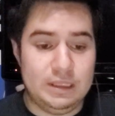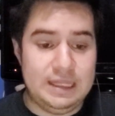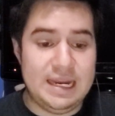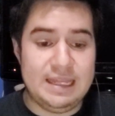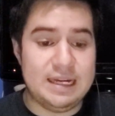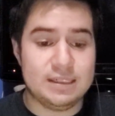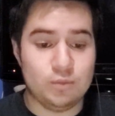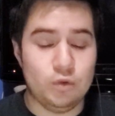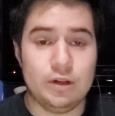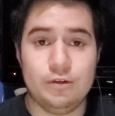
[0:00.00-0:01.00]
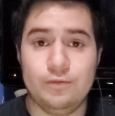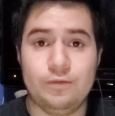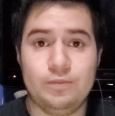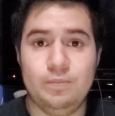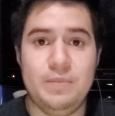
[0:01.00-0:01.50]
that's one of their
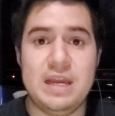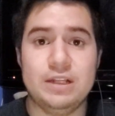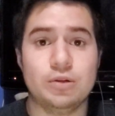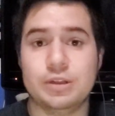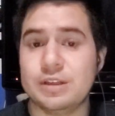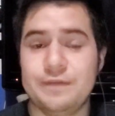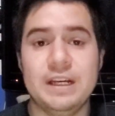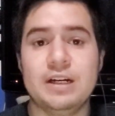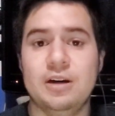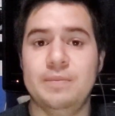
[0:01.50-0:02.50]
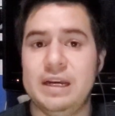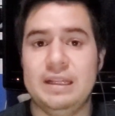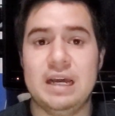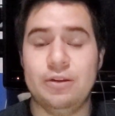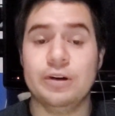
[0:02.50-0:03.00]
main sources of income.
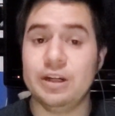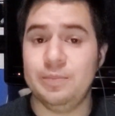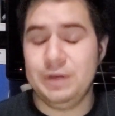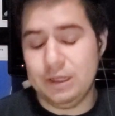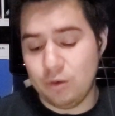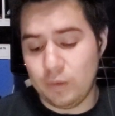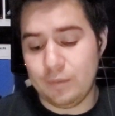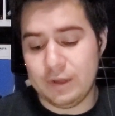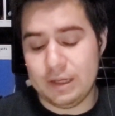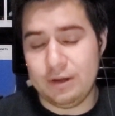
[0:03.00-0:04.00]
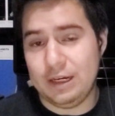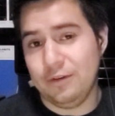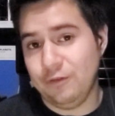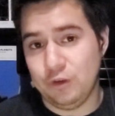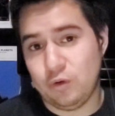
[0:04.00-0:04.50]
And now they're going to be going without
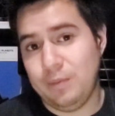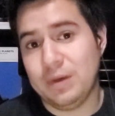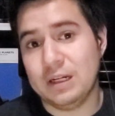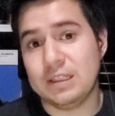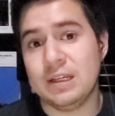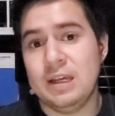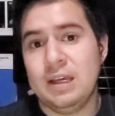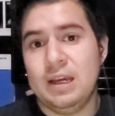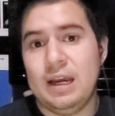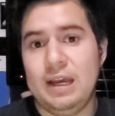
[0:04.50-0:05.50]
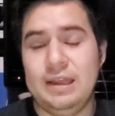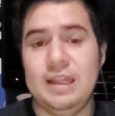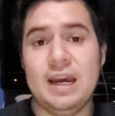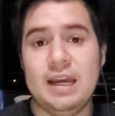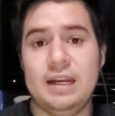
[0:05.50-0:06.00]
income for 3 months. And
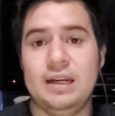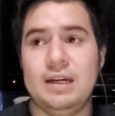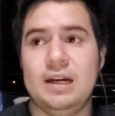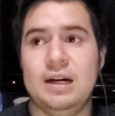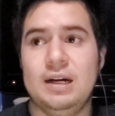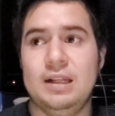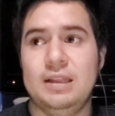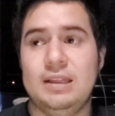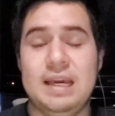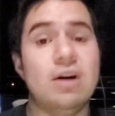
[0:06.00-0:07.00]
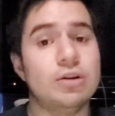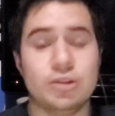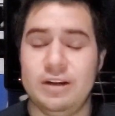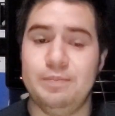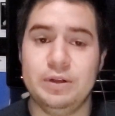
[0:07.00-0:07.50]
then they
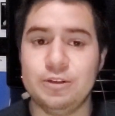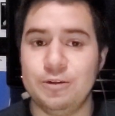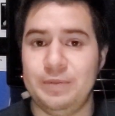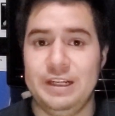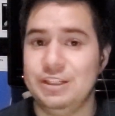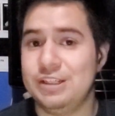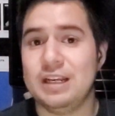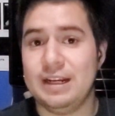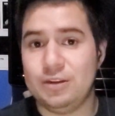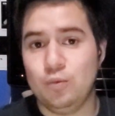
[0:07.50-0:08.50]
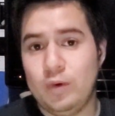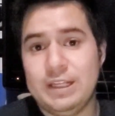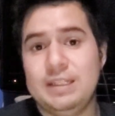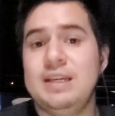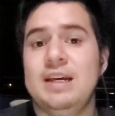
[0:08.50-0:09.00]
also have bills to pay. Just like the
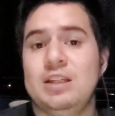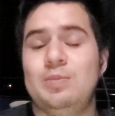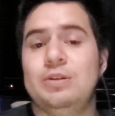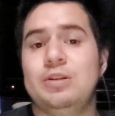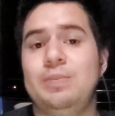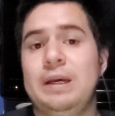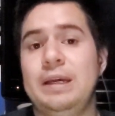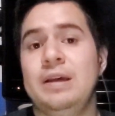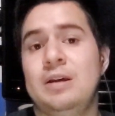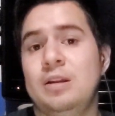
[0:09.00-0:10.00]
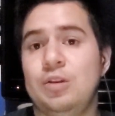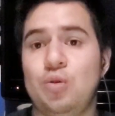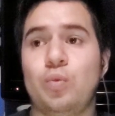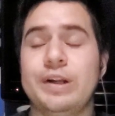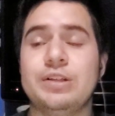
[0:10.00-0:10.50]
rentee has bills to pay,
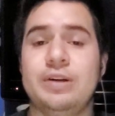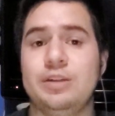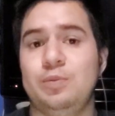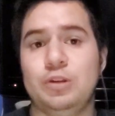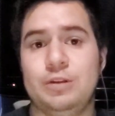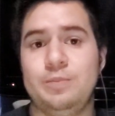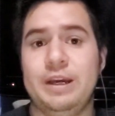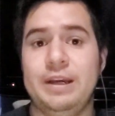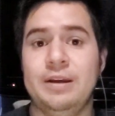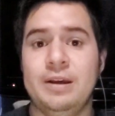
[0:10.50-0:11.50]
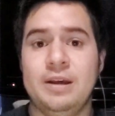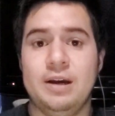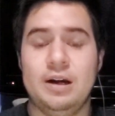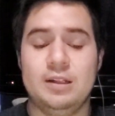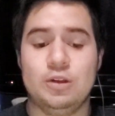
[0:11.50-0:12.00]
the renter has bills to pay.
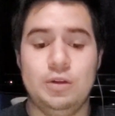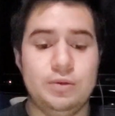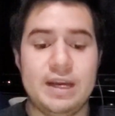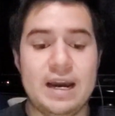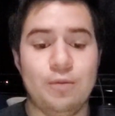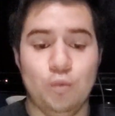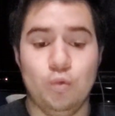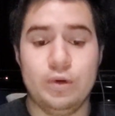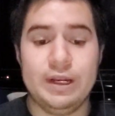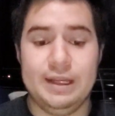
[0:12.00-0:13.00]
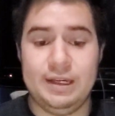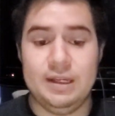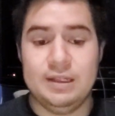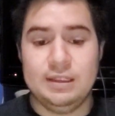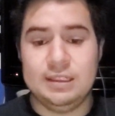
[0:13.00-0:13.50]
So you can't
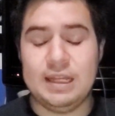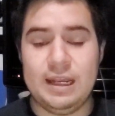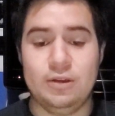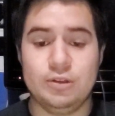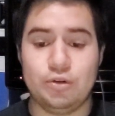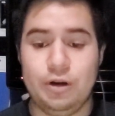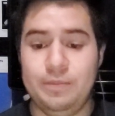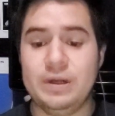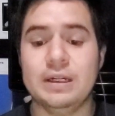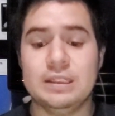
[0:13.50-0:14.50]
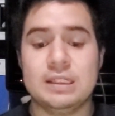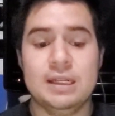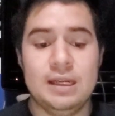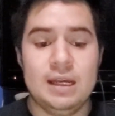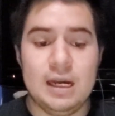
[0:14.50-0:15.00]
really stay in those 3 months.
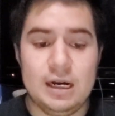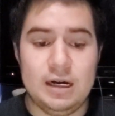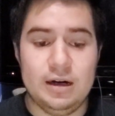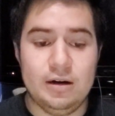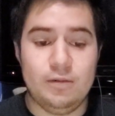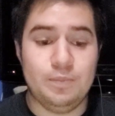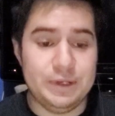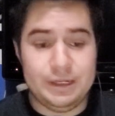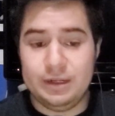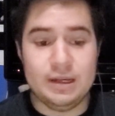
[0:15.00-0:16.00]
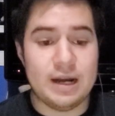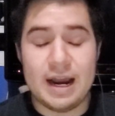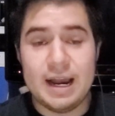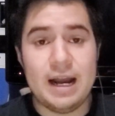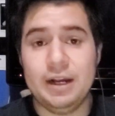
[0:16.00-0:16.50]
But
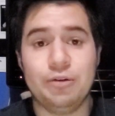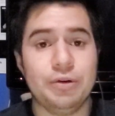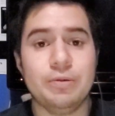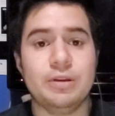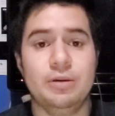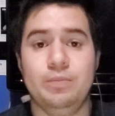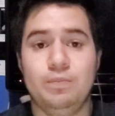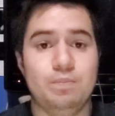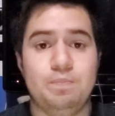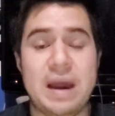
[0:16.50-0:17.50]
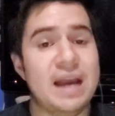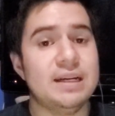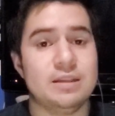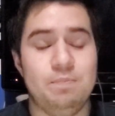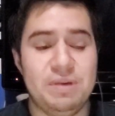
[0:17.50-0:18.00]
I agree with him.
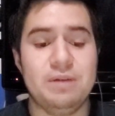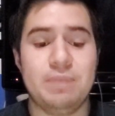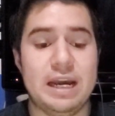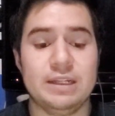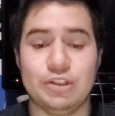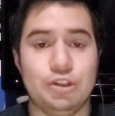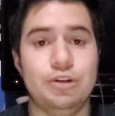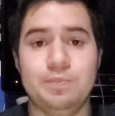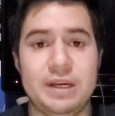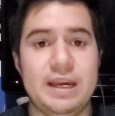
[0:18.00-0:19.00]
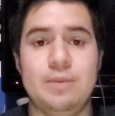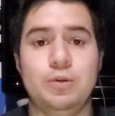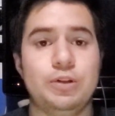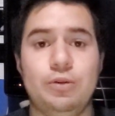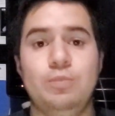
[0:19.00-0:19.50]
Big banks should be
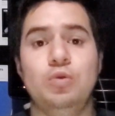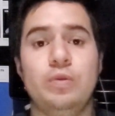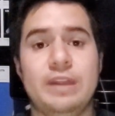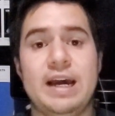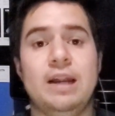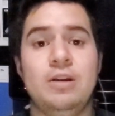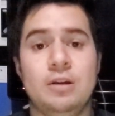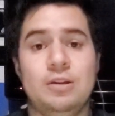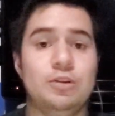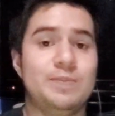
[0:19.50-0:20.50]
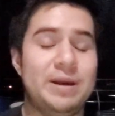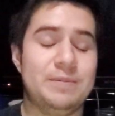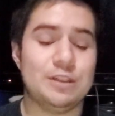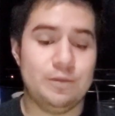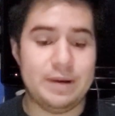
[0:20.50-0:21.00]
able to move those
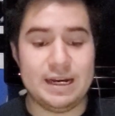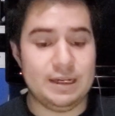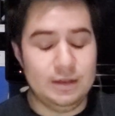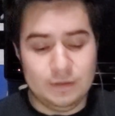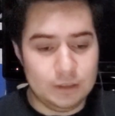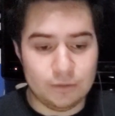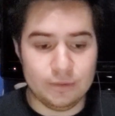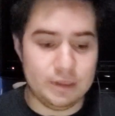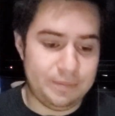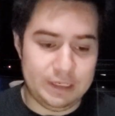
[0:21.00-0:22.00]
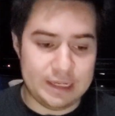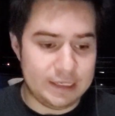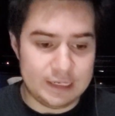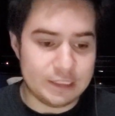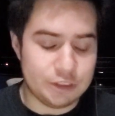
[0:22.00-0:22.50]
payments to the back end of the loan. I mean,
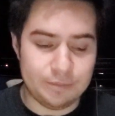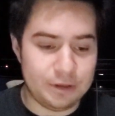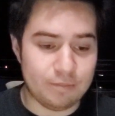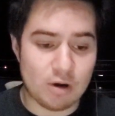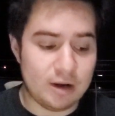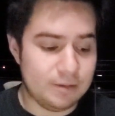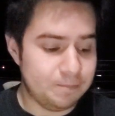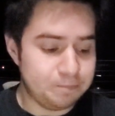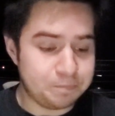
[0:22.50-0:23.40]
that shouldn't be a problem.